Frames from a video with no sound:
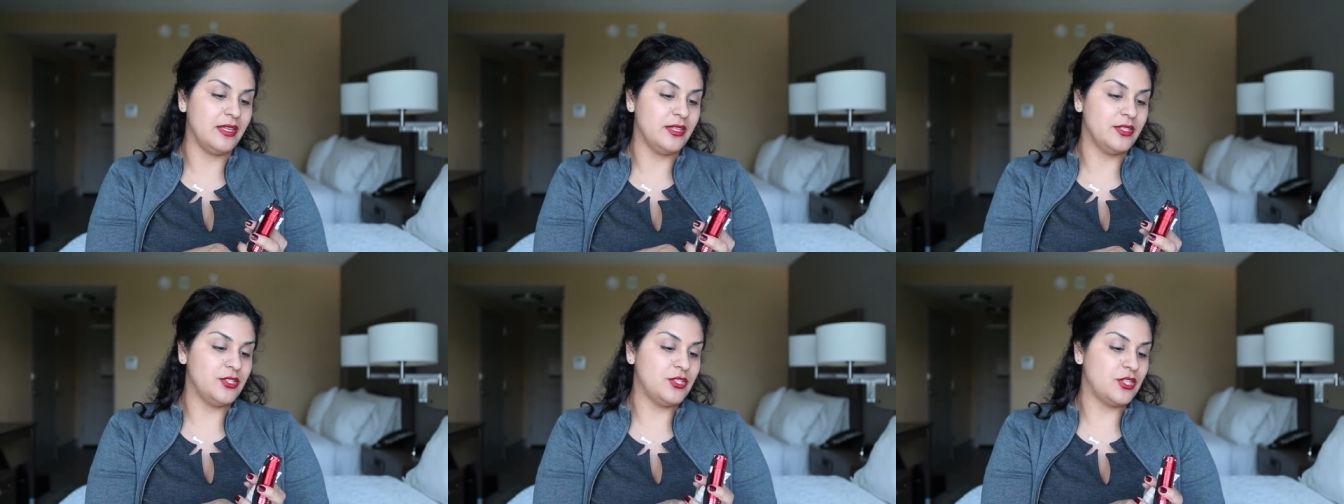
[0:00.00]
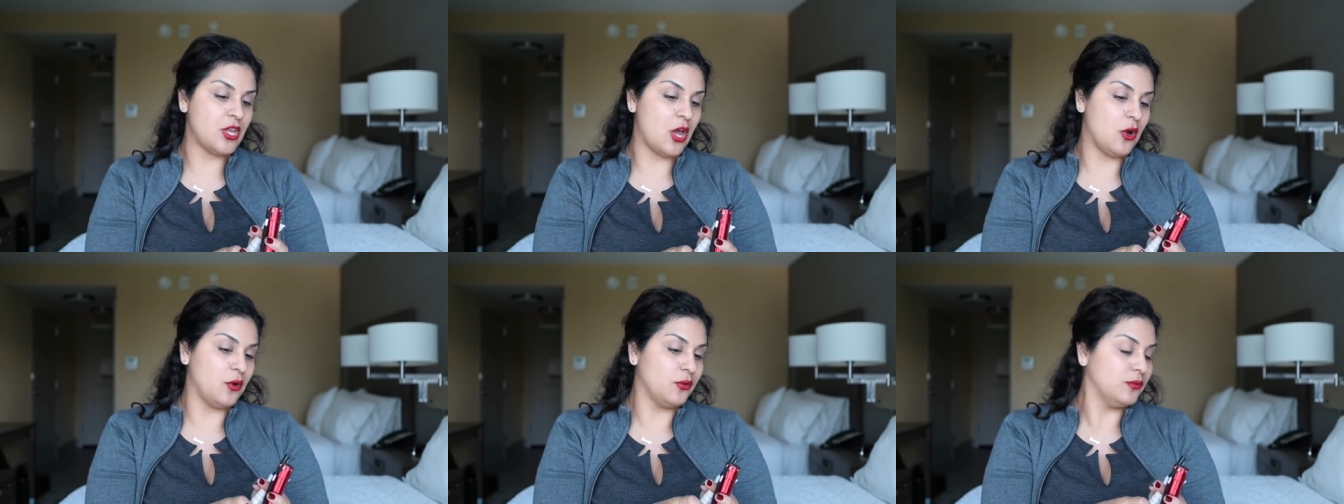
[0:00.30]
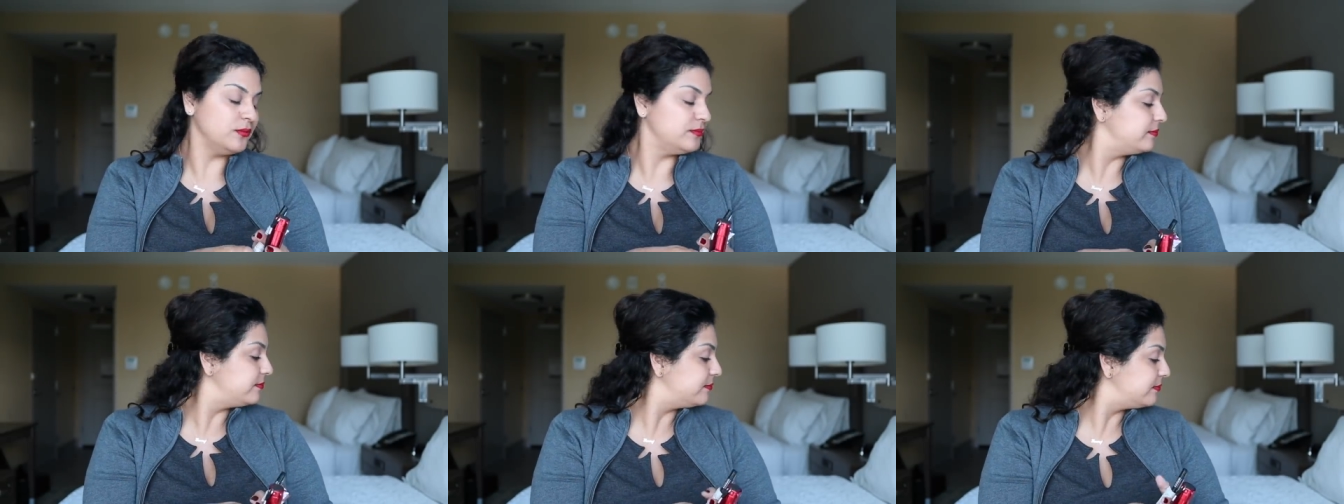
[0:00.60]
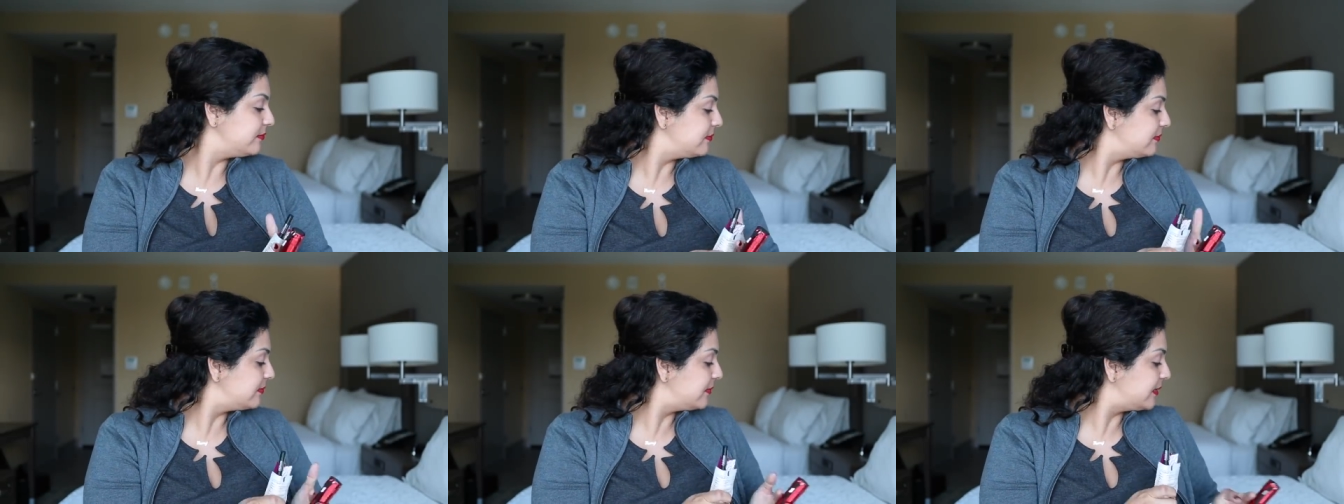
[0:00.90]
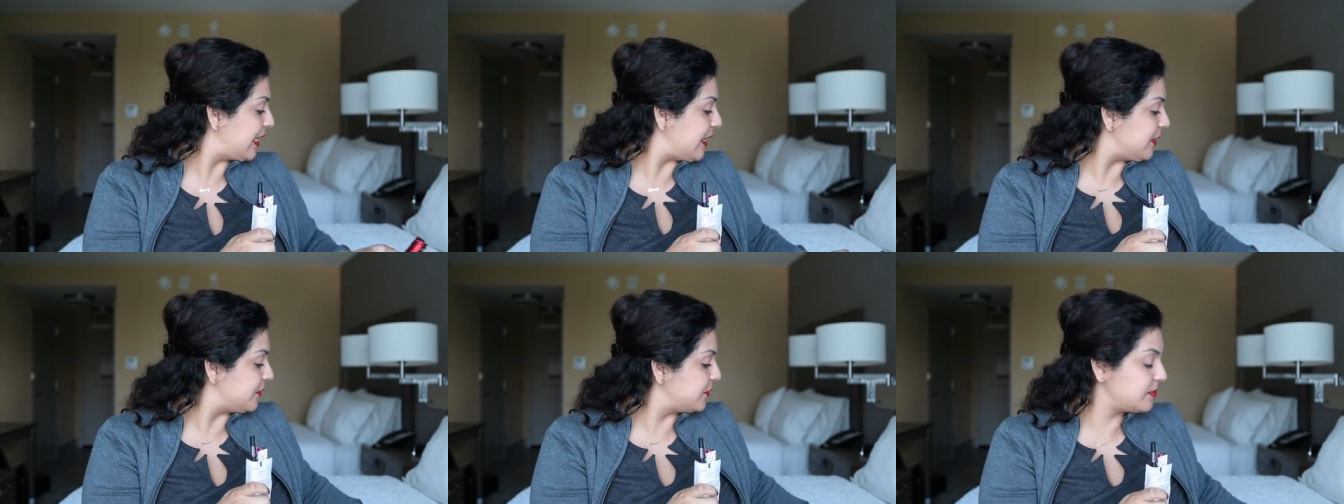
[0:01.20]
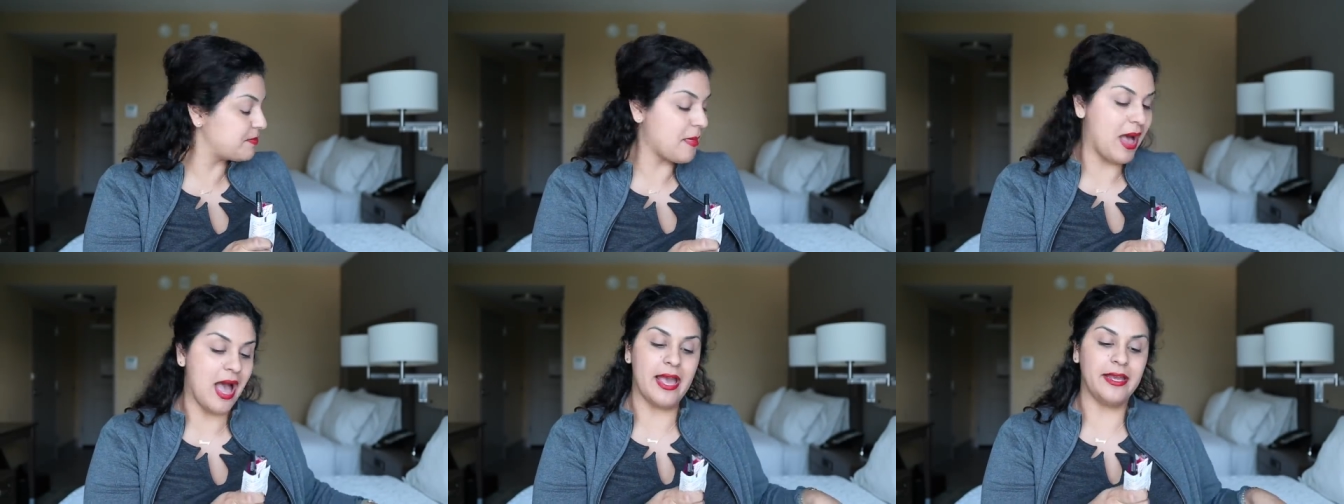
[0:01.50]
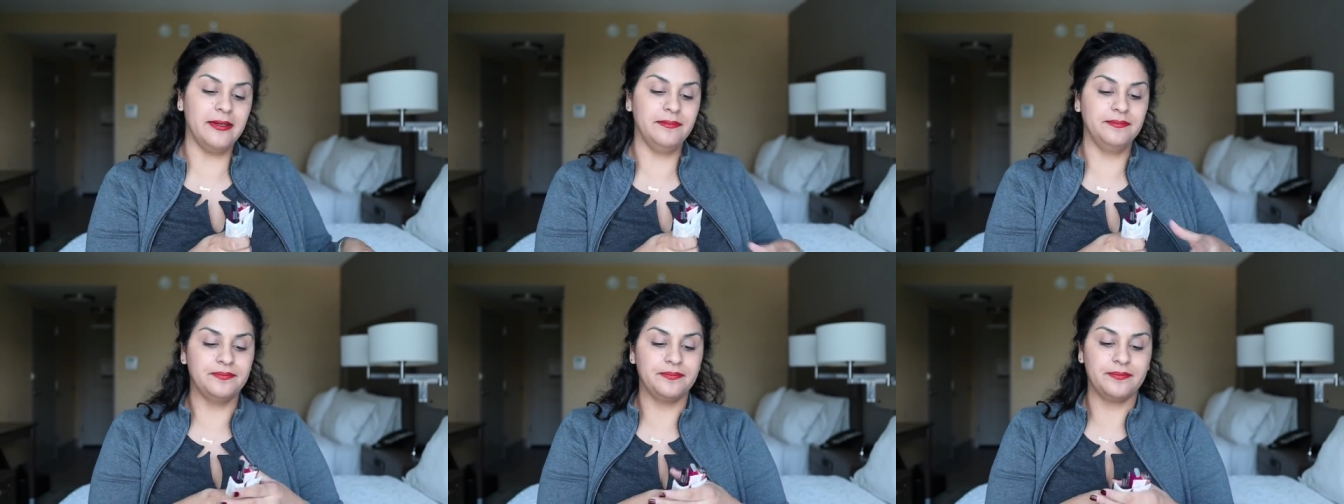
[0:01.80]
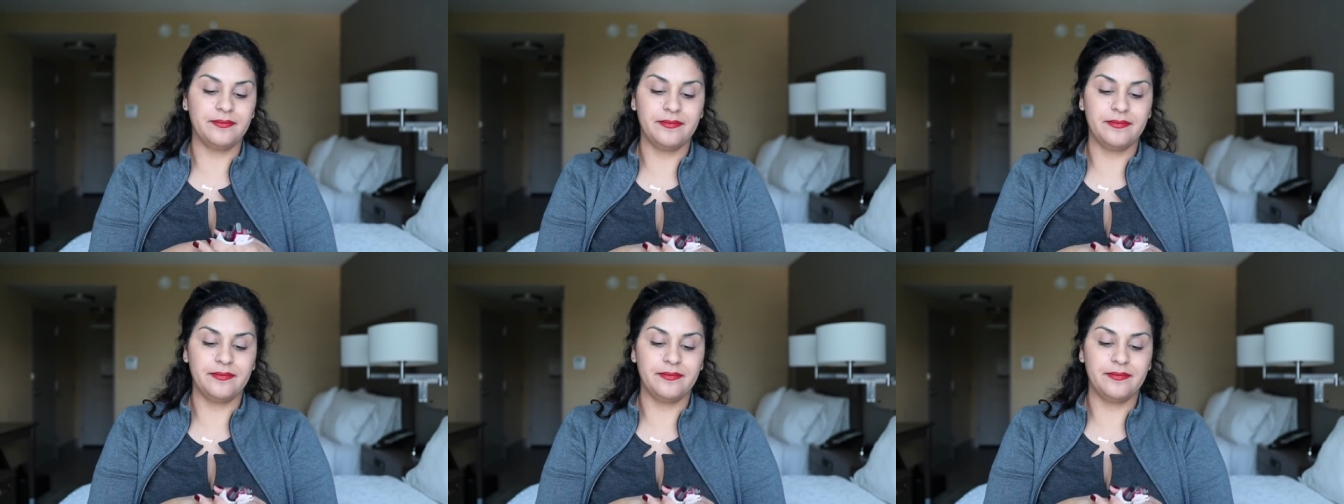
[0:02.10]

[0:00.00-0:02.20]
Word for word: So, there's mine.